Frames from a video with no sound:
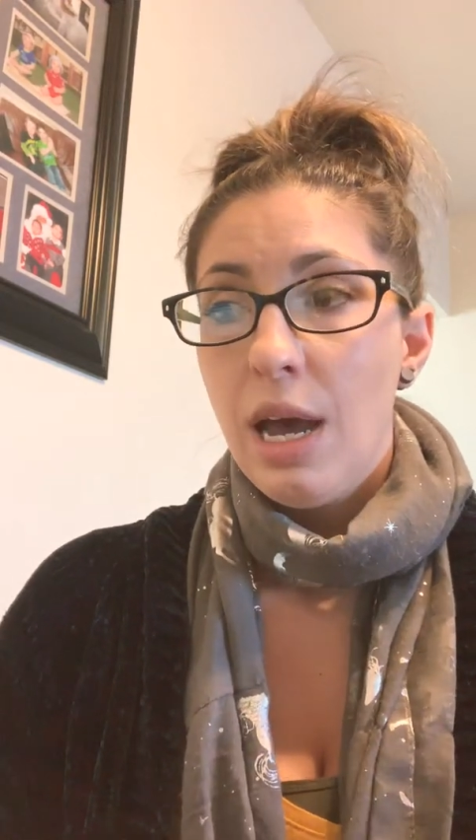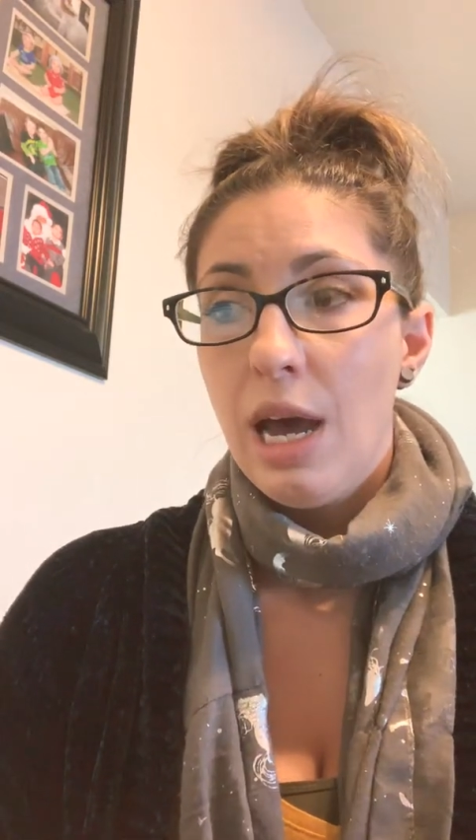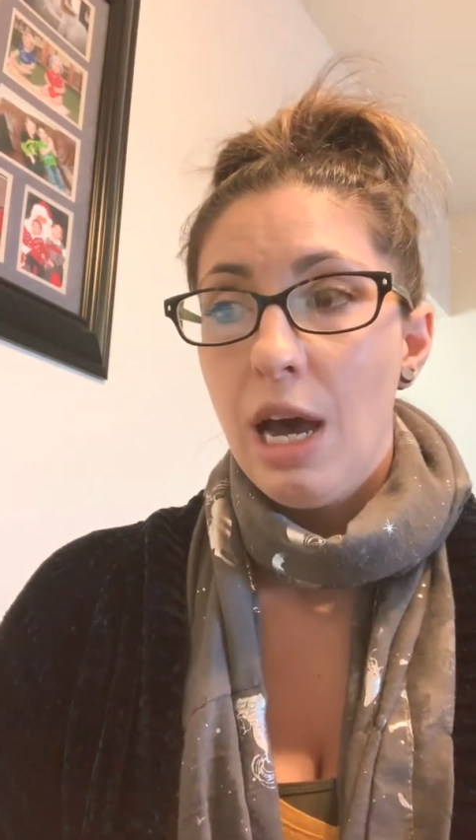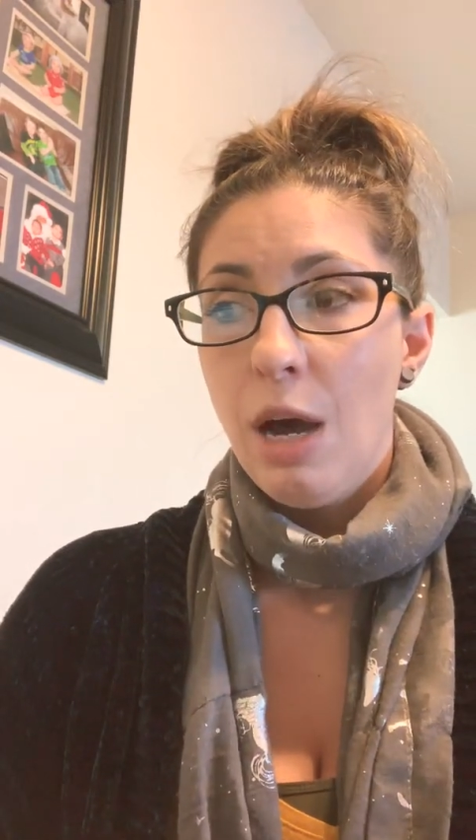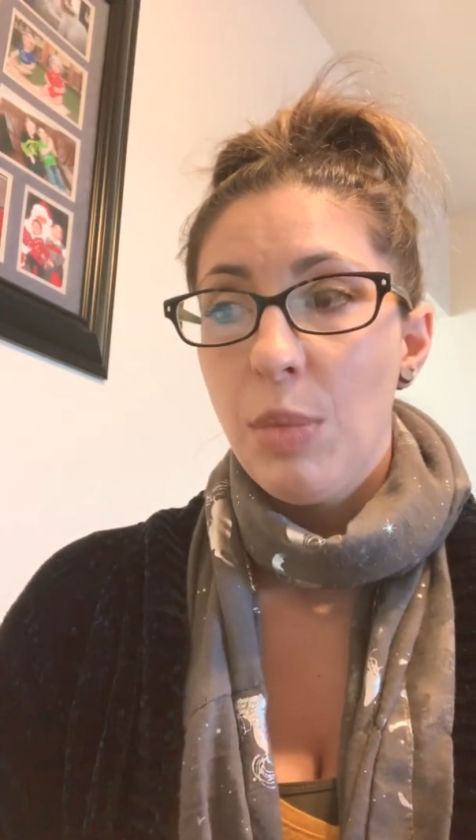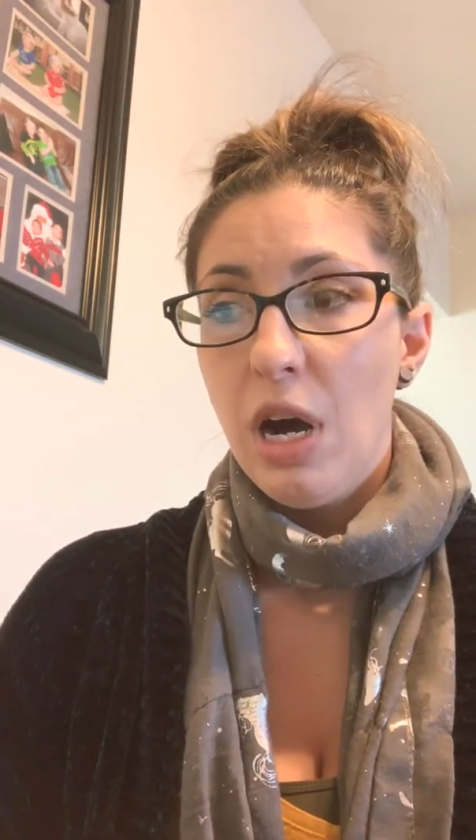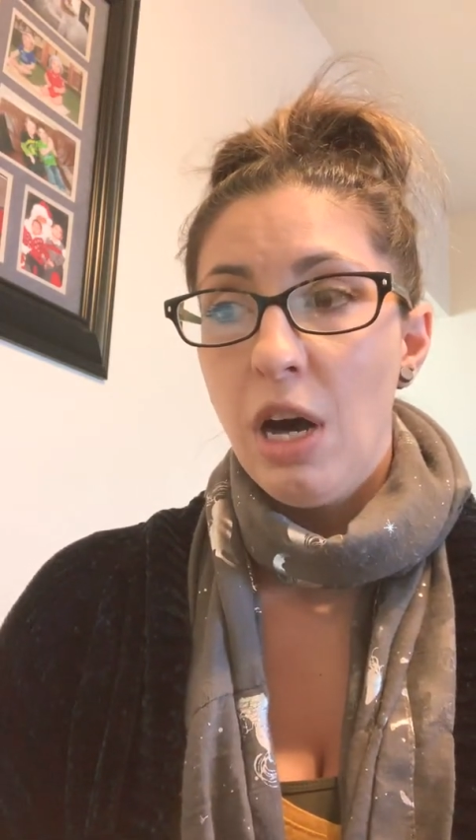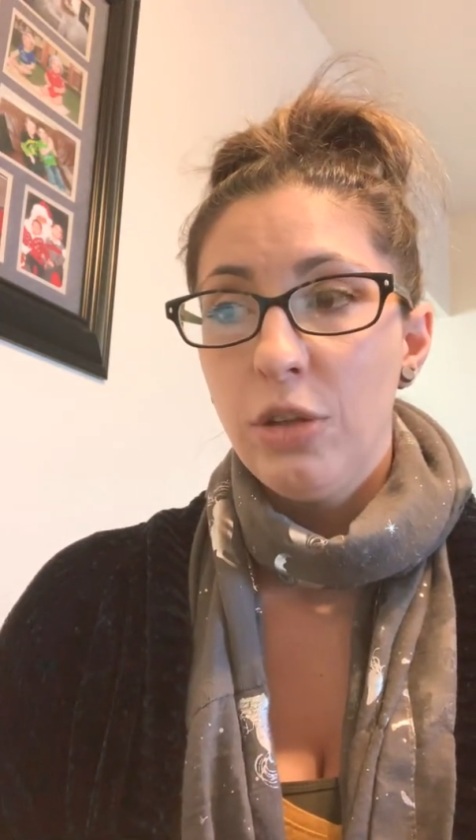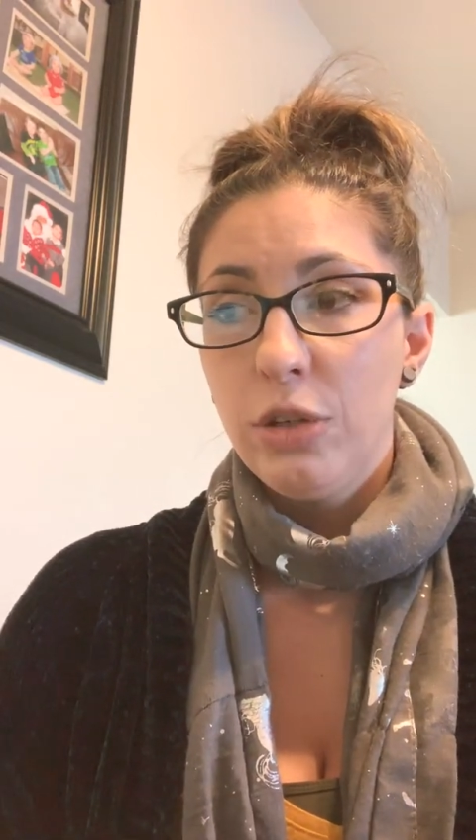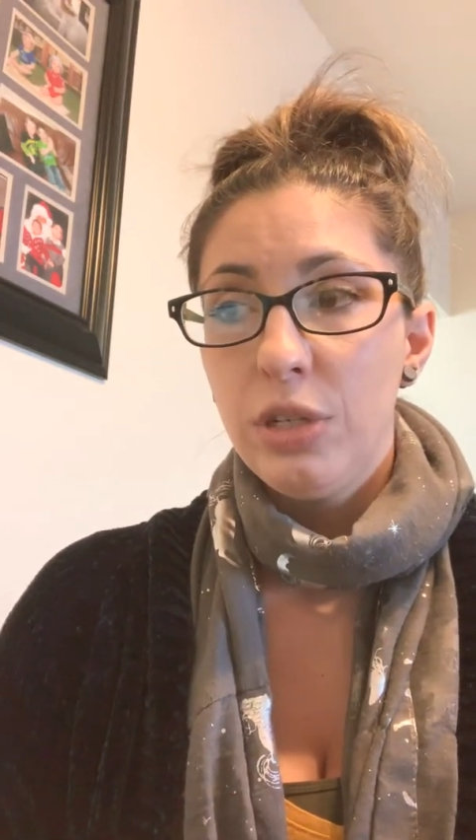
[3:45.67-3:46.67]

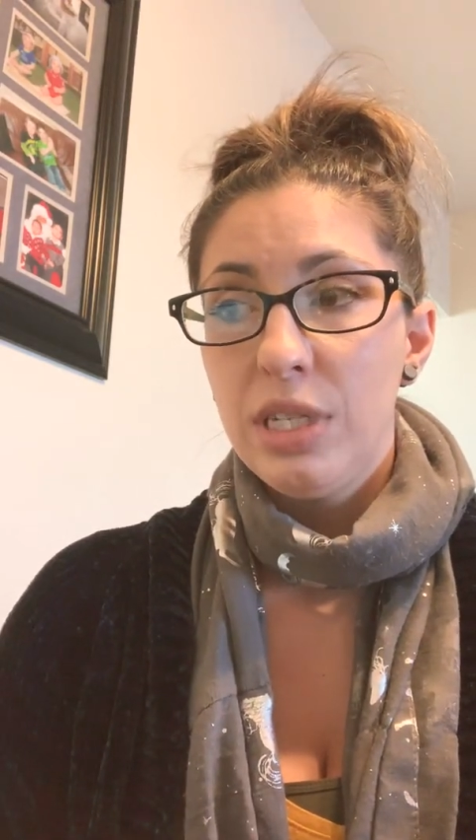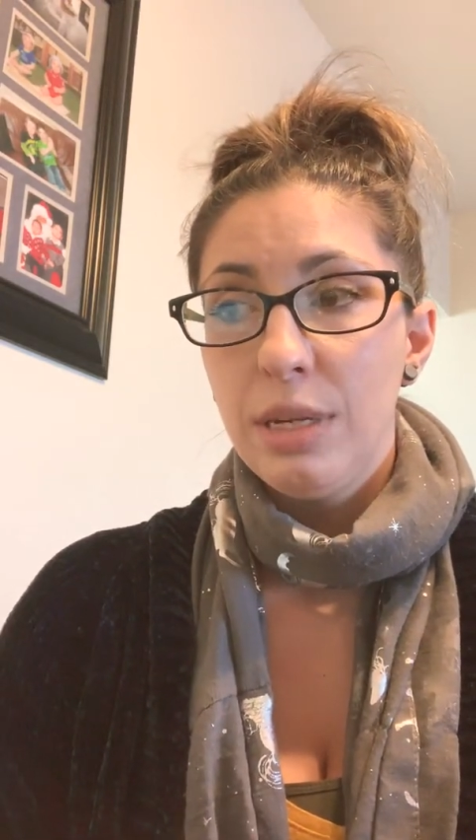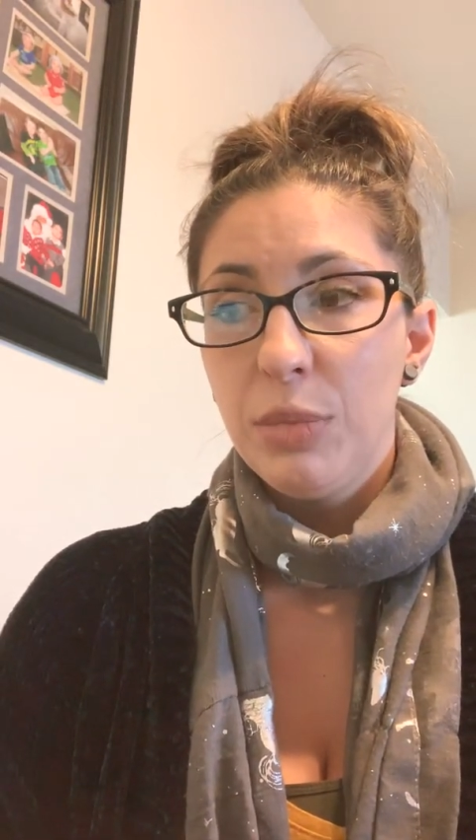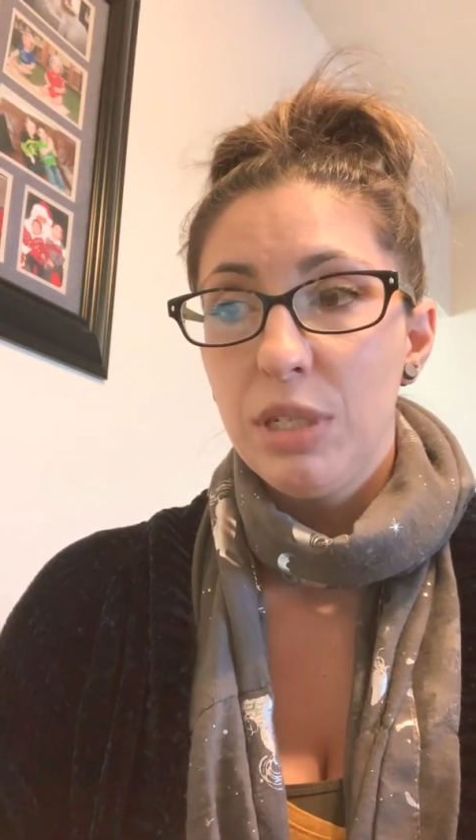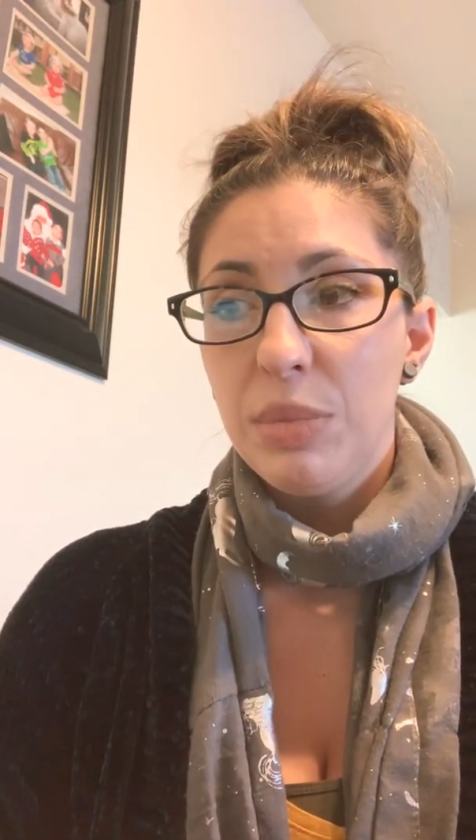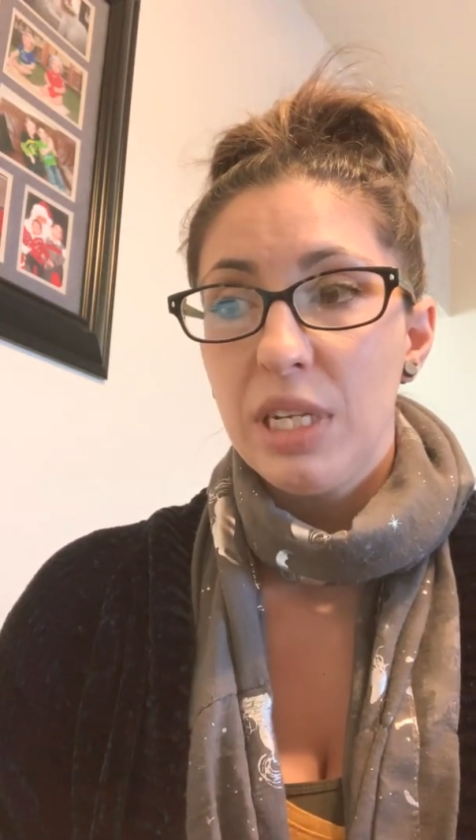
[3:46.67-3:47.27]
Other symptoms